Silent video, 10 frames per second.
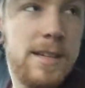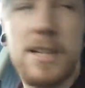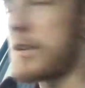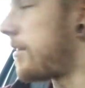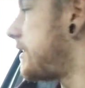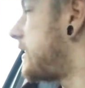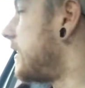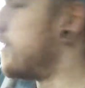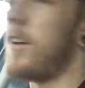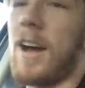
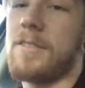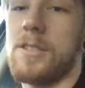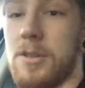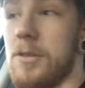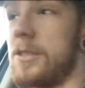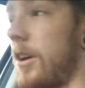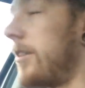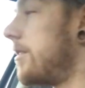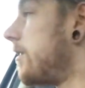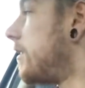interesting life to do so.
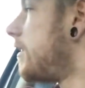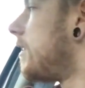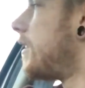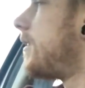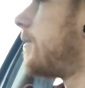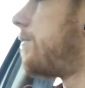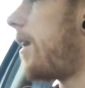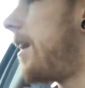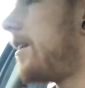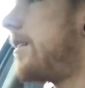
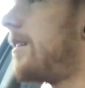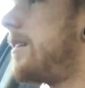But